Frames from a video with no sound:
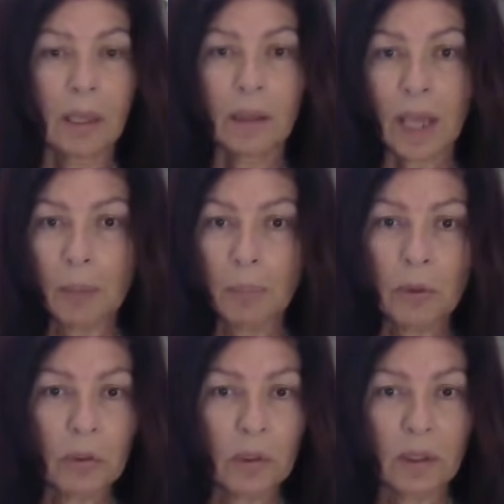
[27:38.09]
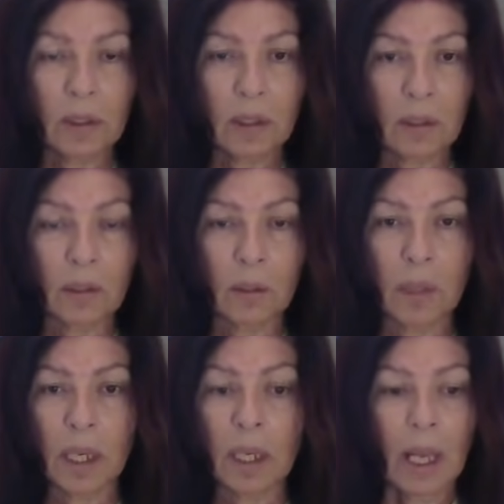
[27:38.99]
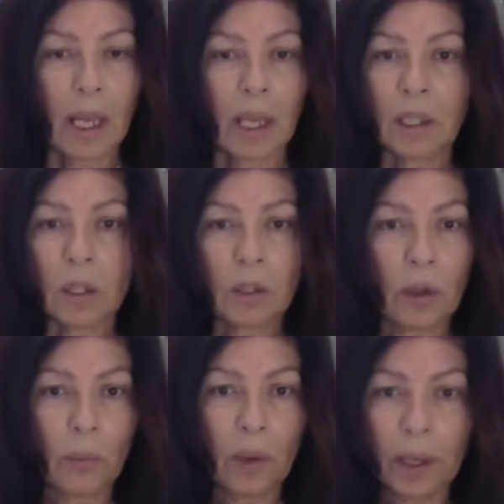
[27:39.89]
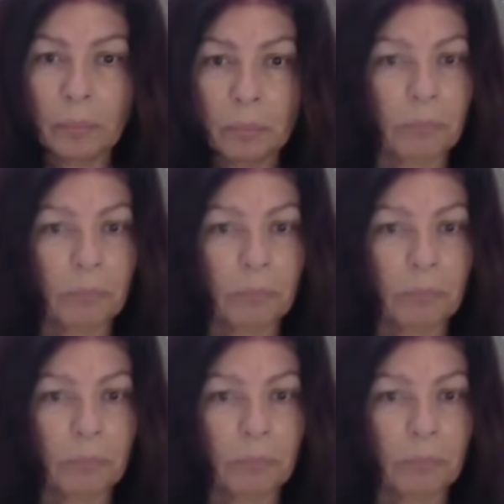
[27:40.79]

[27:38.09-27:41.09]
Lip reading: and that person did this to me, and you know what?